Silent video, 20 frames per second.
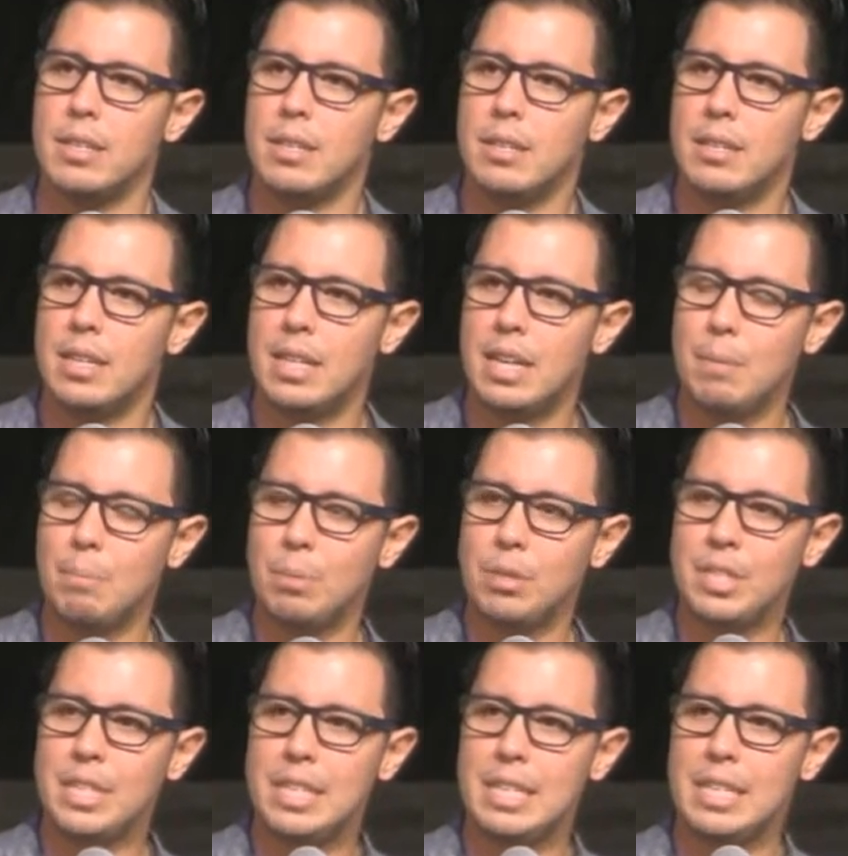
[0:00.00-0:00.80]
They didn't
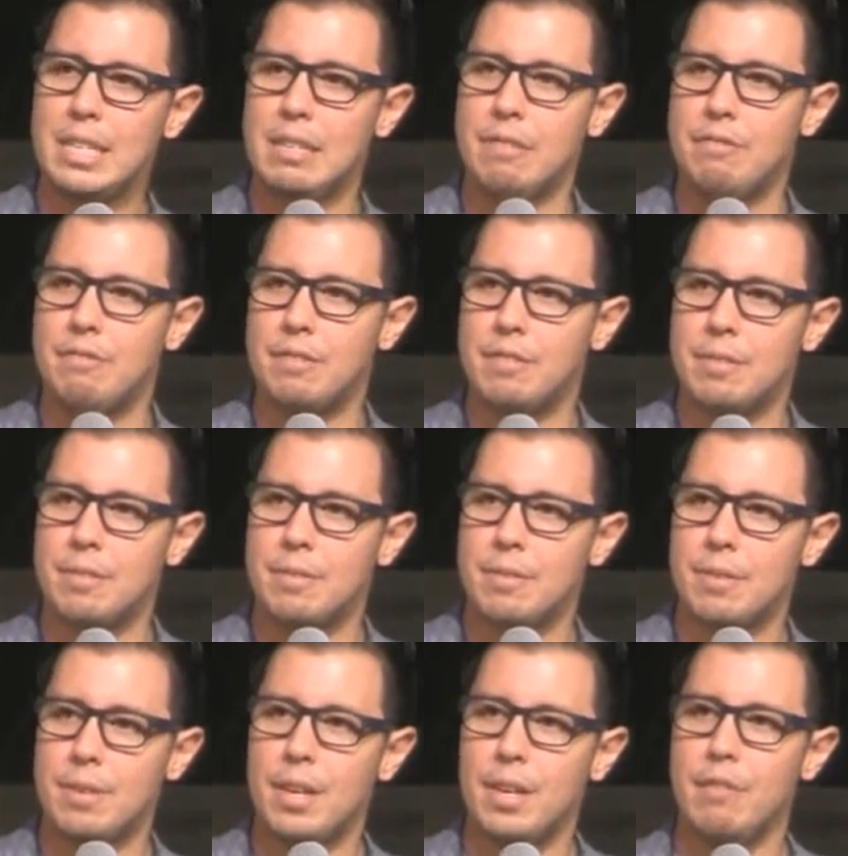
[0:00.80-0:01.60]
believe
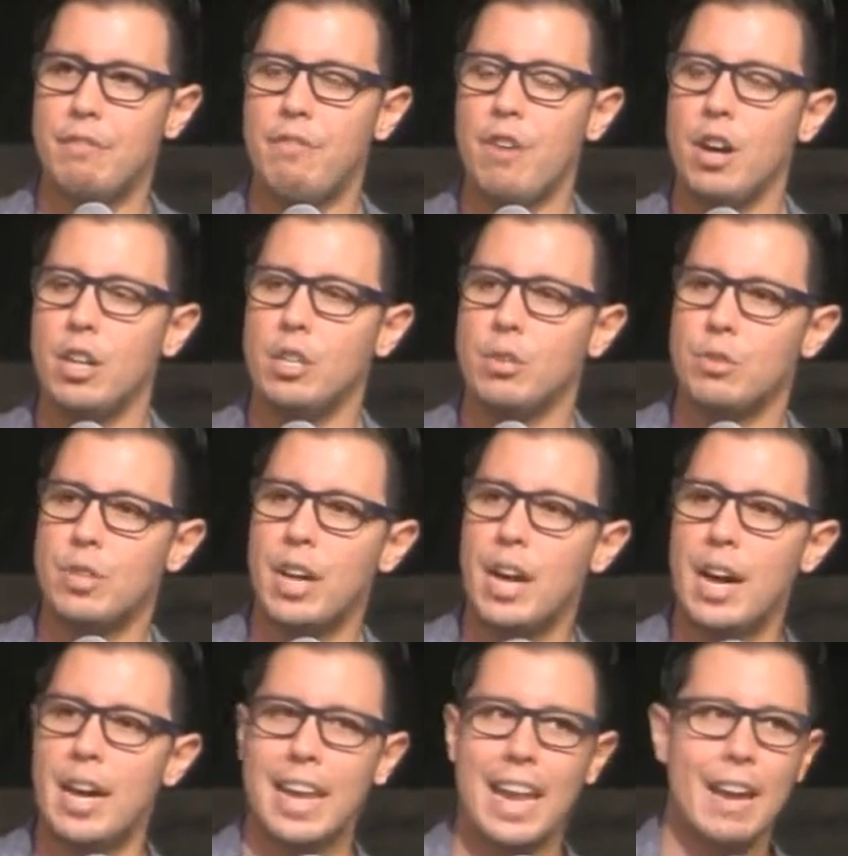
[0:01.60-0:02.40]
and follow
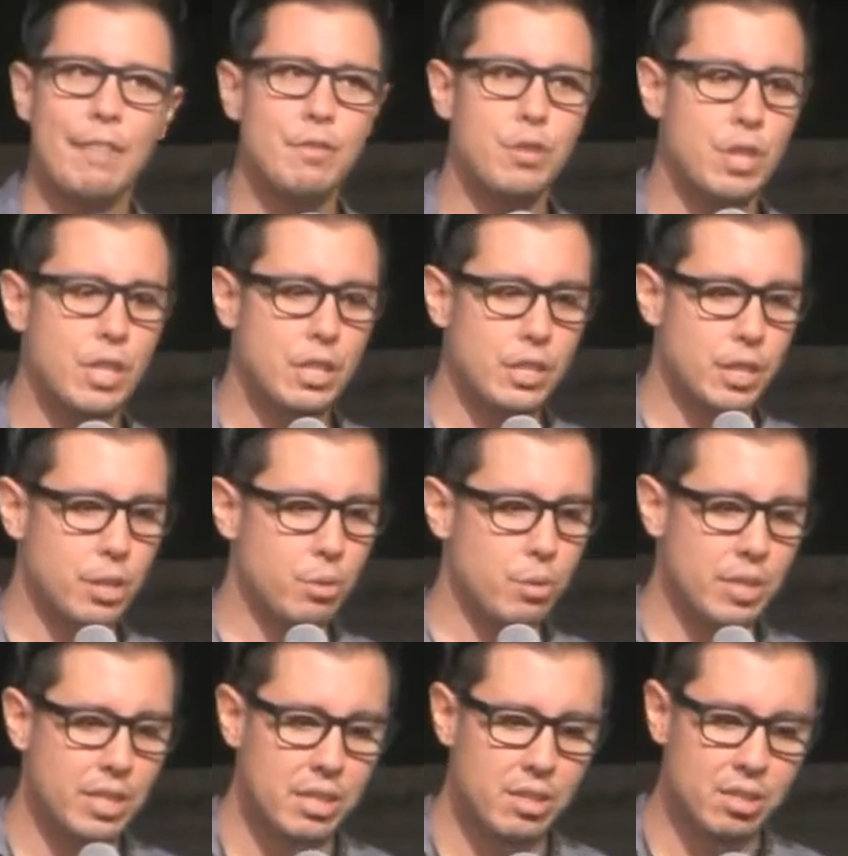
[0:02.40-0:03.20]
God after he
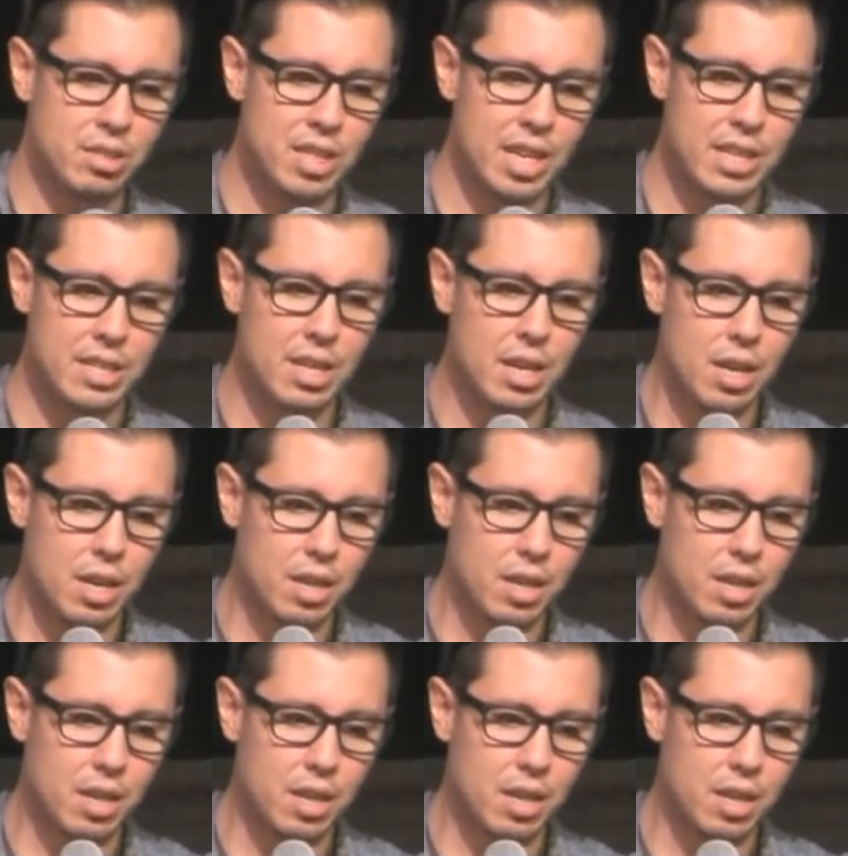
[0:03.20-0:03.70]
literally sent